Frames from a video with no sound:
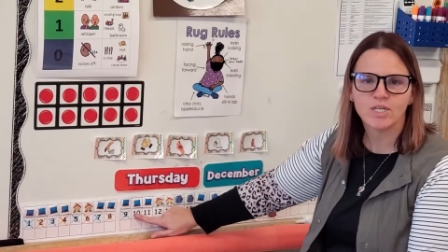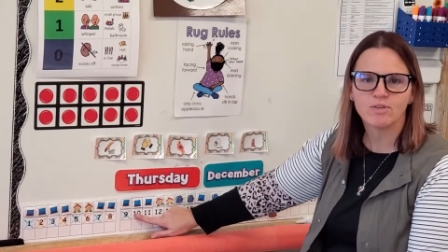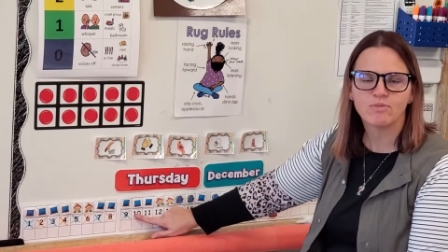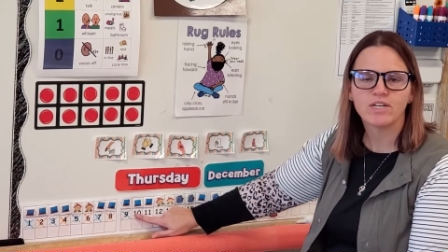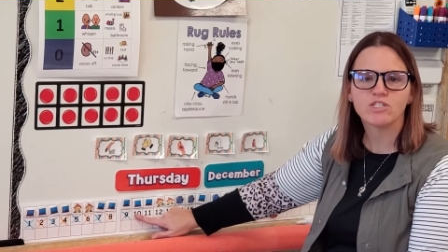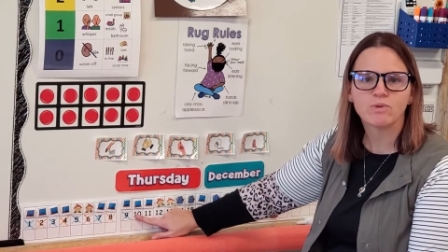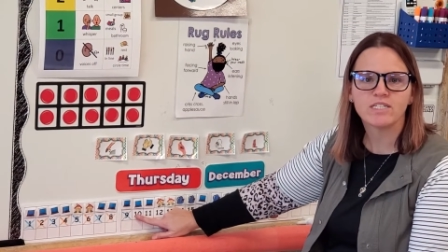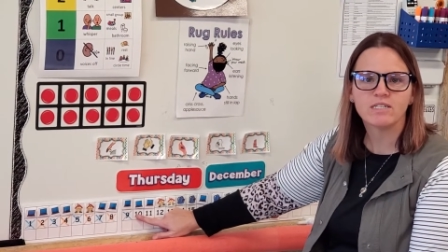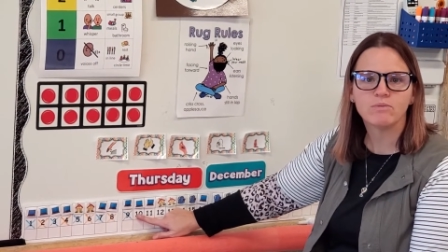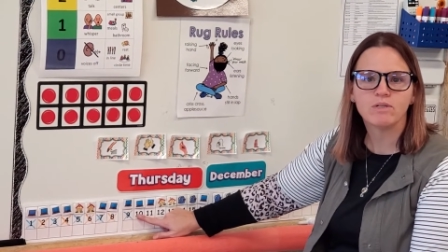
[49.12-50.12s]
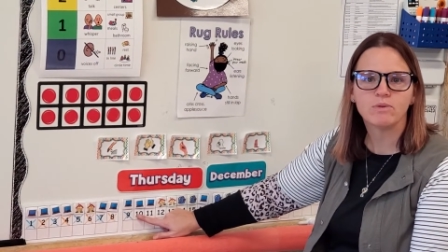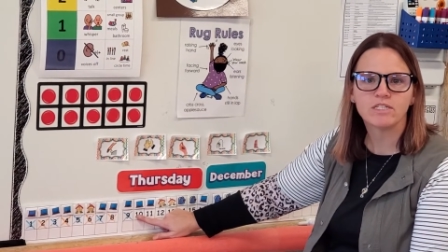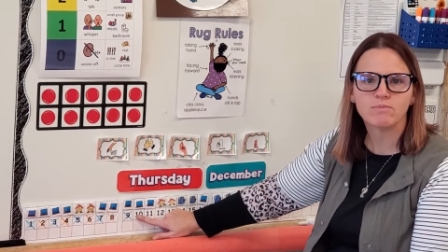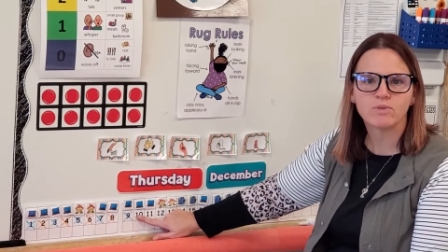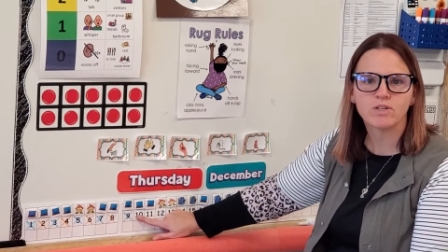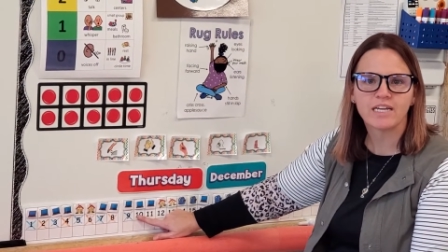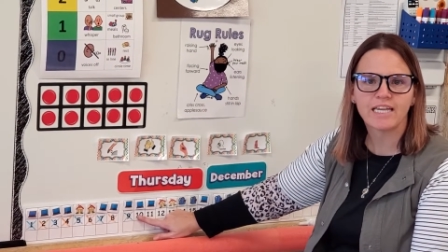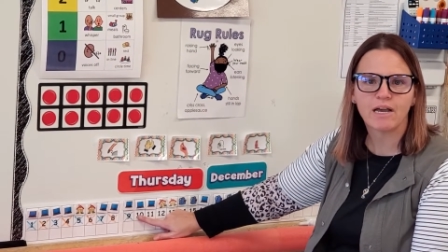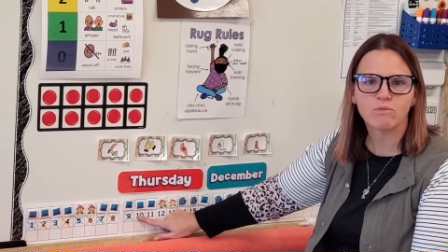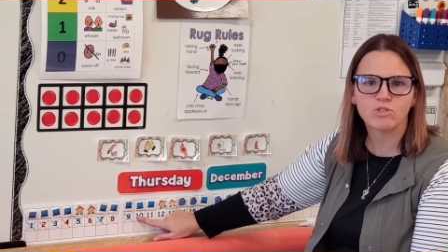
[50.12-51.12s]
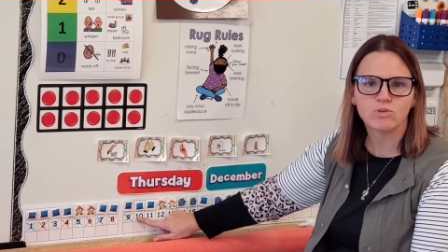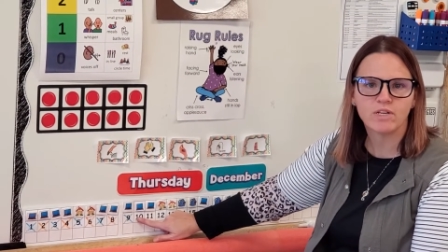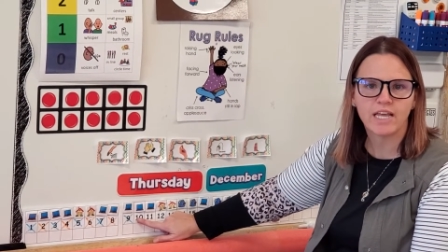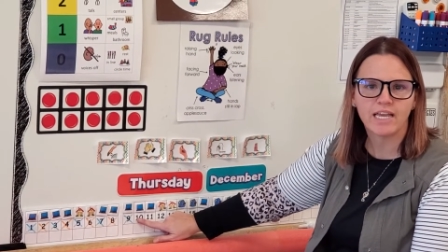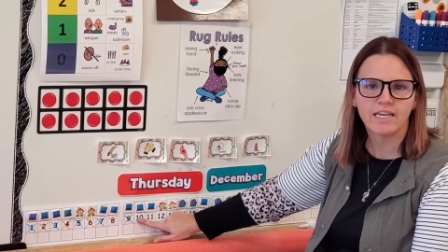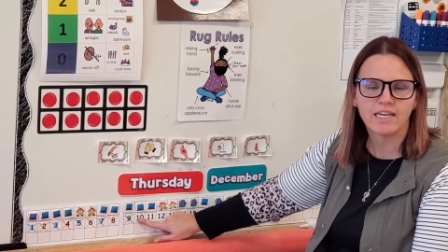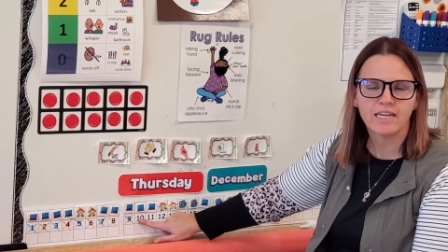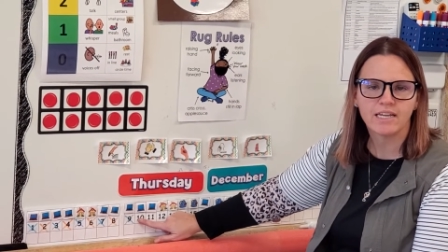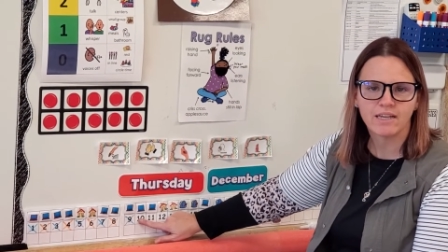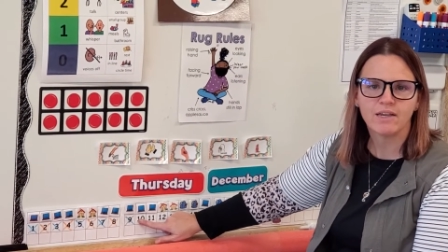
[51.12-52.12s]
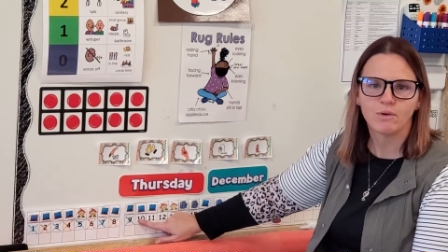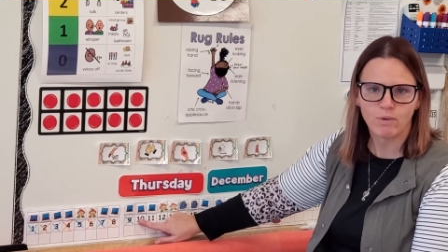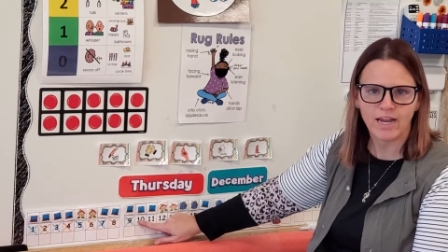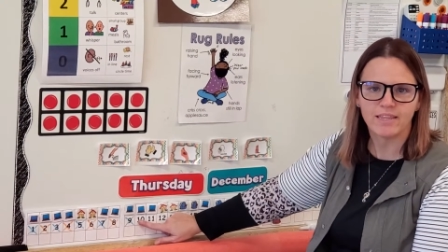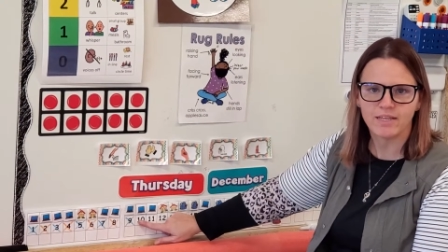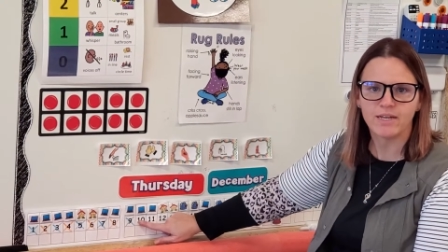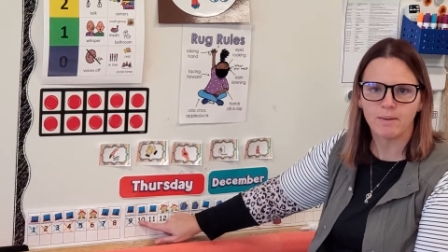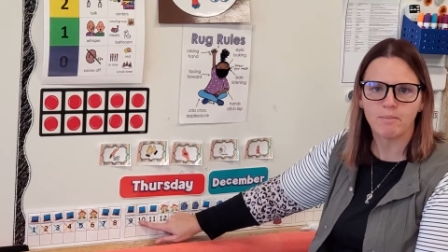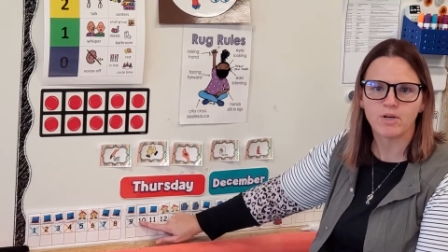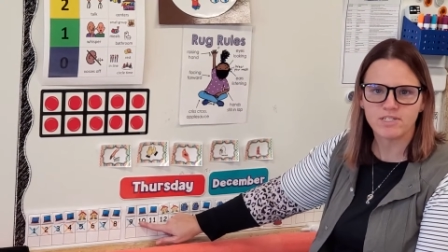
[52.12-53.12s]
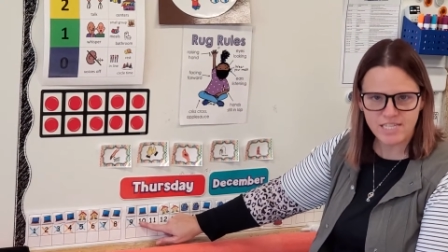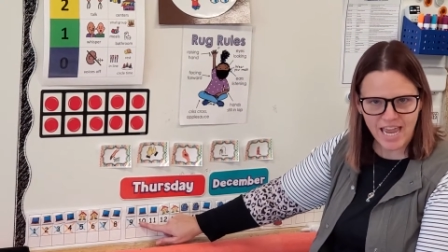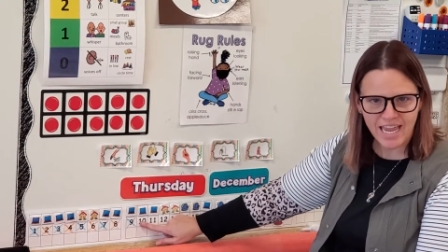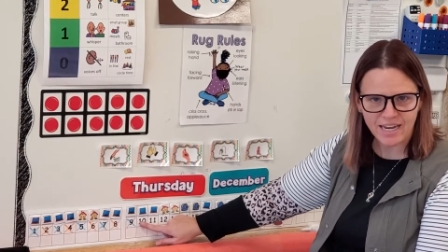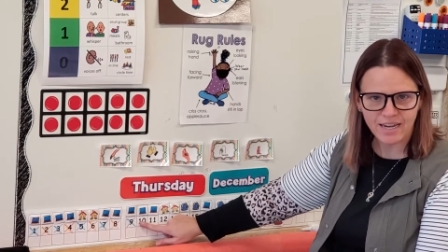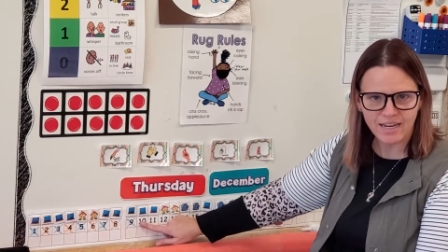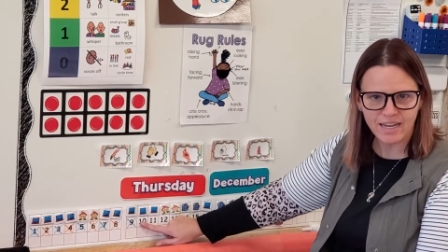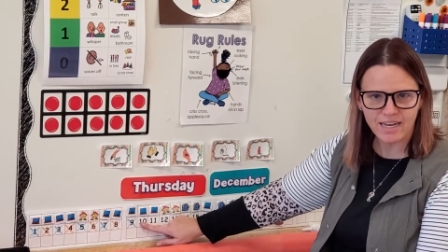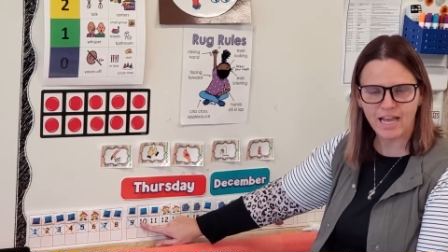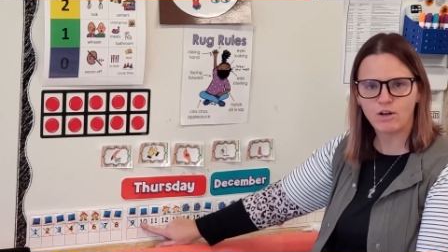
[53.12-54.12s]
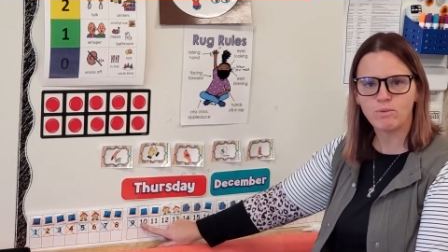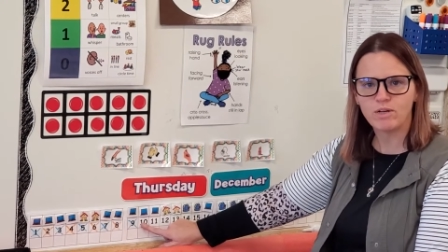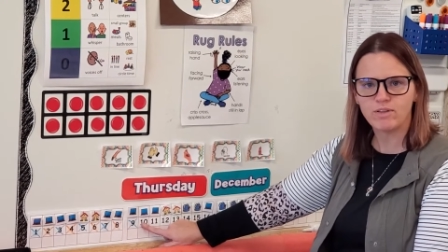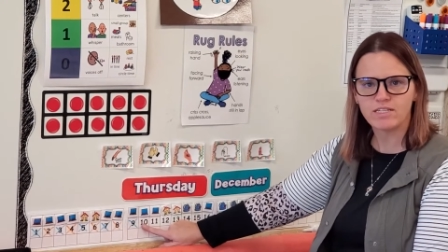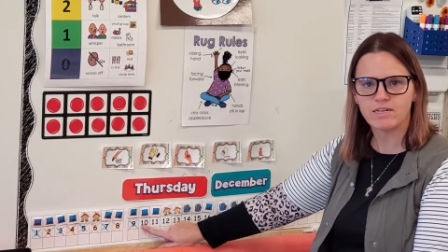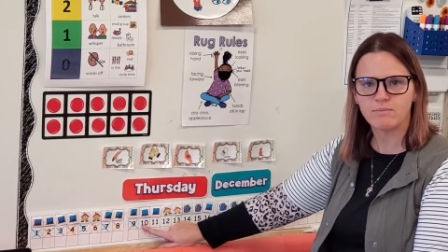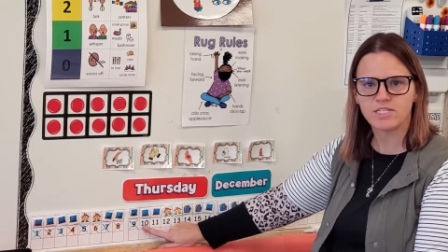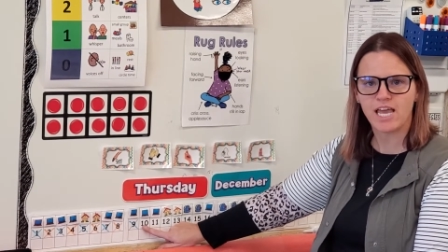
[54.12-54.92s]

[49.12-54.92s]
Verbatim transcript: Friends, what did we whisper and count to today? Right, the number 10. And how do we know that's the number 10?